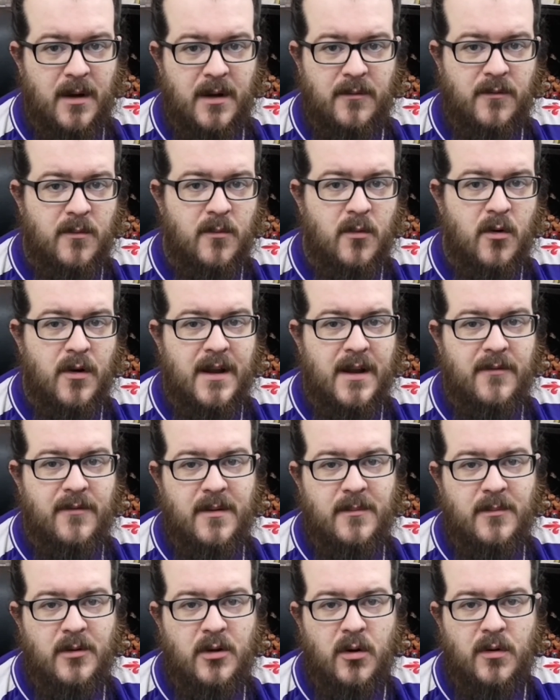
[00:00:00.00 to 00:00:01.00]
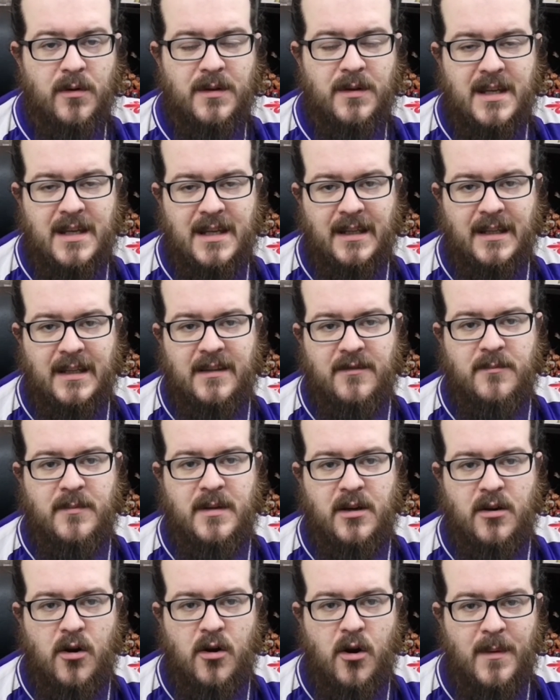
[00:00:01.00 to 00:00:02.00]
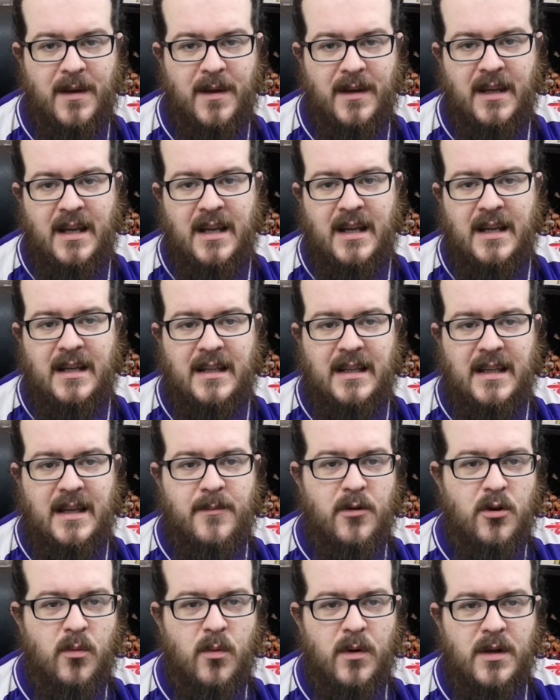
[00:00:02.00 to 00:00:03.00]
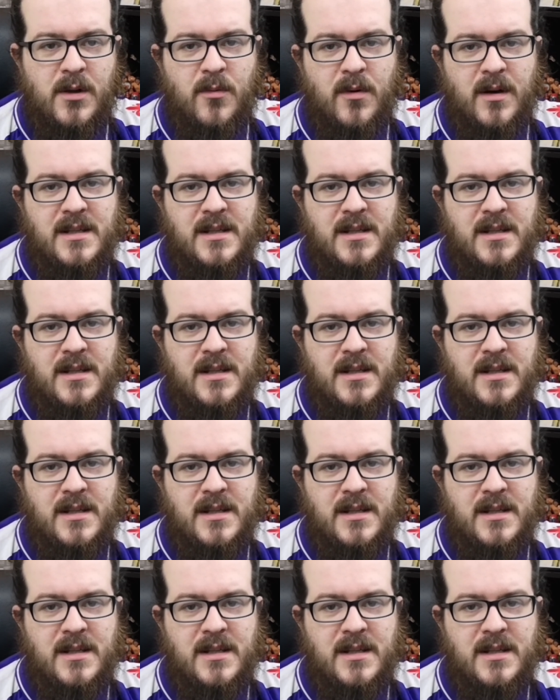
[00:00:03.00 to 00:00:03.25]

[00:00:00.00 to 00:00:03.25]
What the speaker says: for more FM content, and leave me a comment. Let me know what you want to